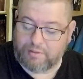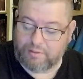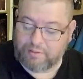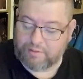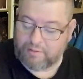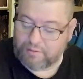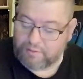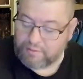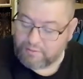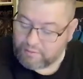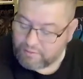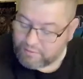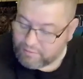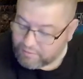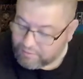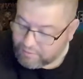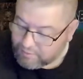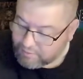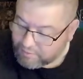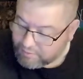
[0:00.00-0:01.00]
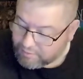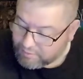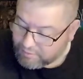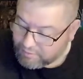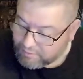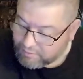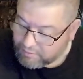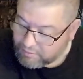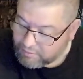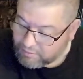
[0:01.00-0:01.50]

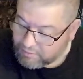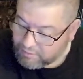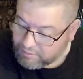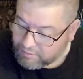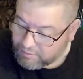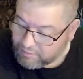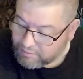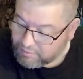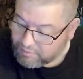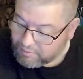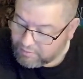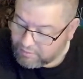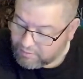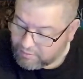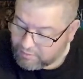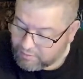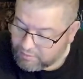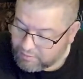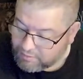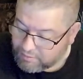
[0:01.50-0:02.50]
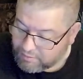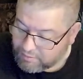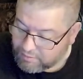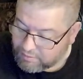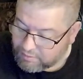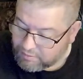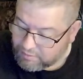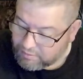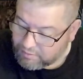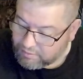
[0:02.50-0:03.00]

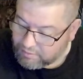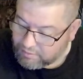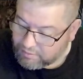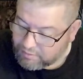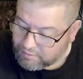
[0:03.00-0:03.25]
(silent)